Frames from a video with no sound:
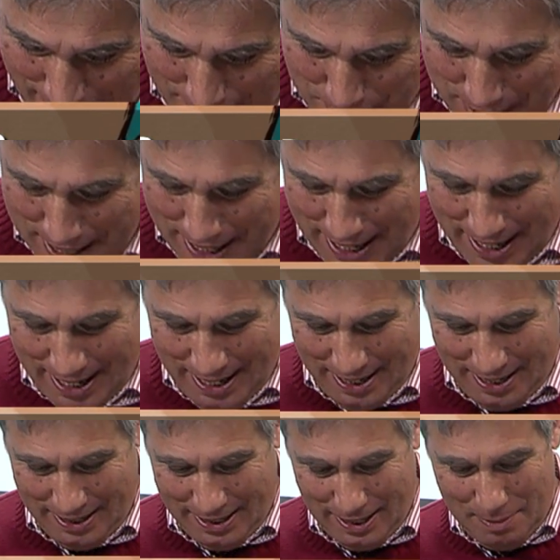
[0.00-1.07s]
Uh,
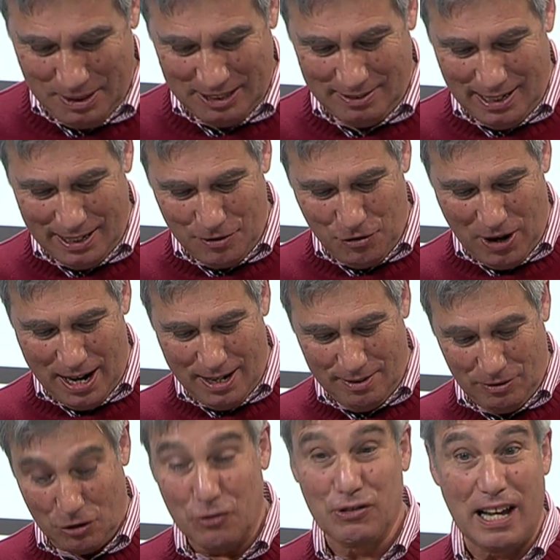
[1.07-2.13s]
Monday, Columbia Second
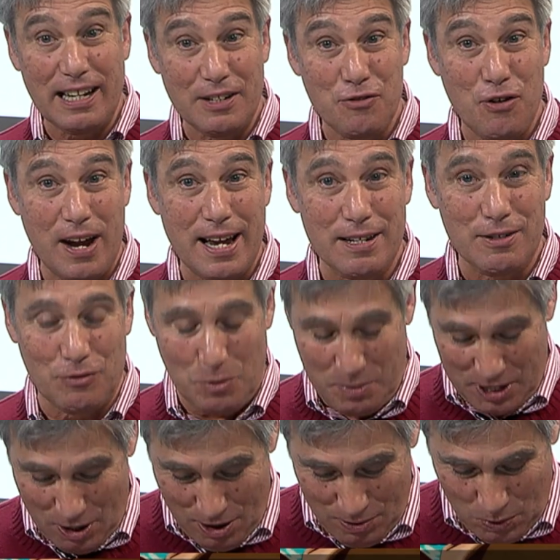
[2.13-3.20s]
Chance or Second Chance will
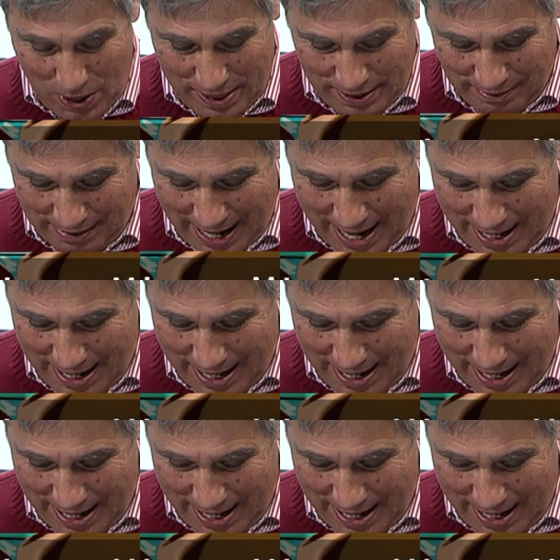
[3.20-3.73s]
be on with us,